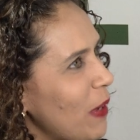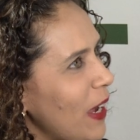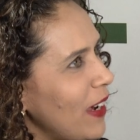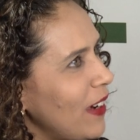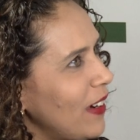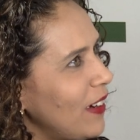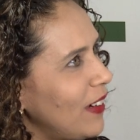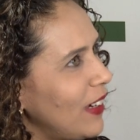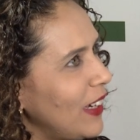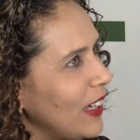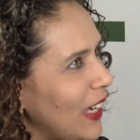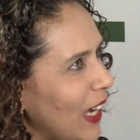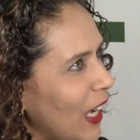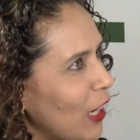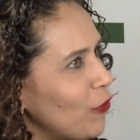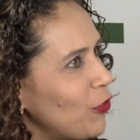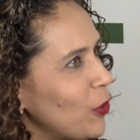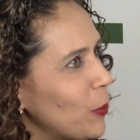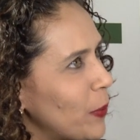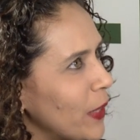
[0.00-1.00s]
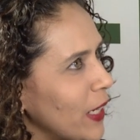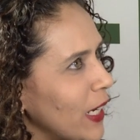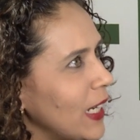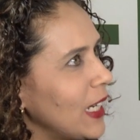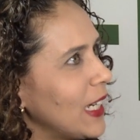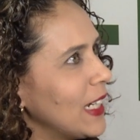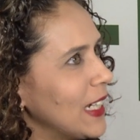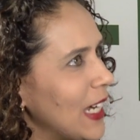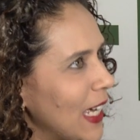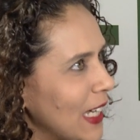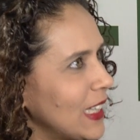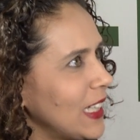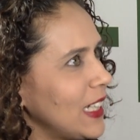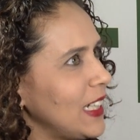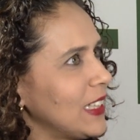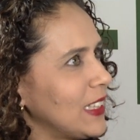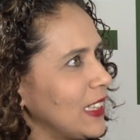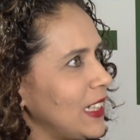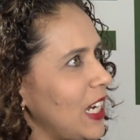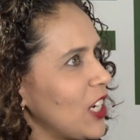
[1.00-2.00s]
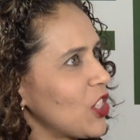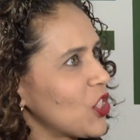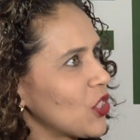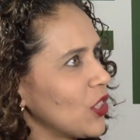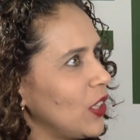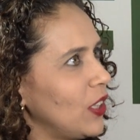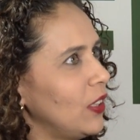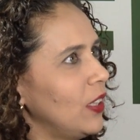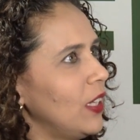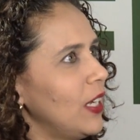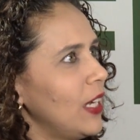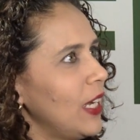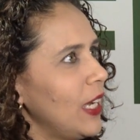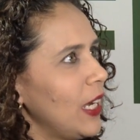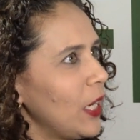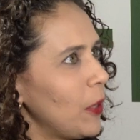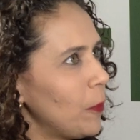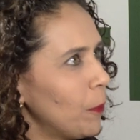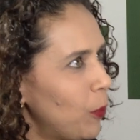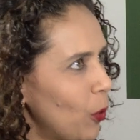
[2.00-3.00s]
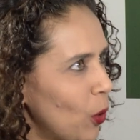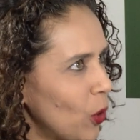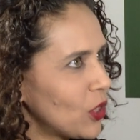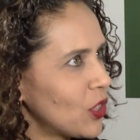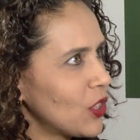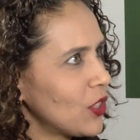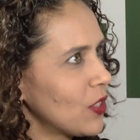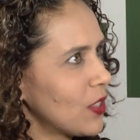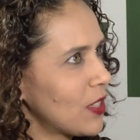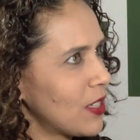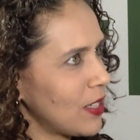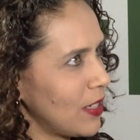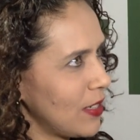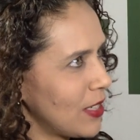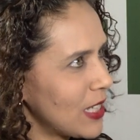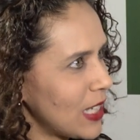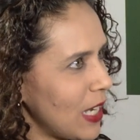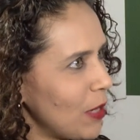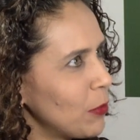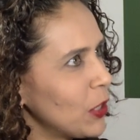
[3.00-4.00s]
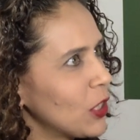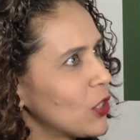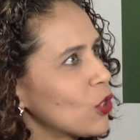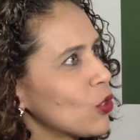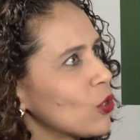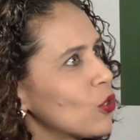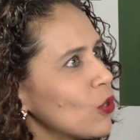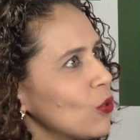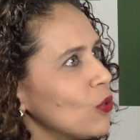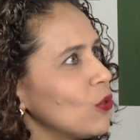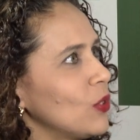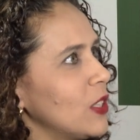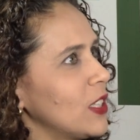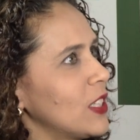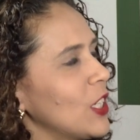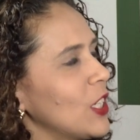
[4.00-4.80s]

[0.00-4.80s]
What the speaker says: Mayor, again for bringing another international important summit to the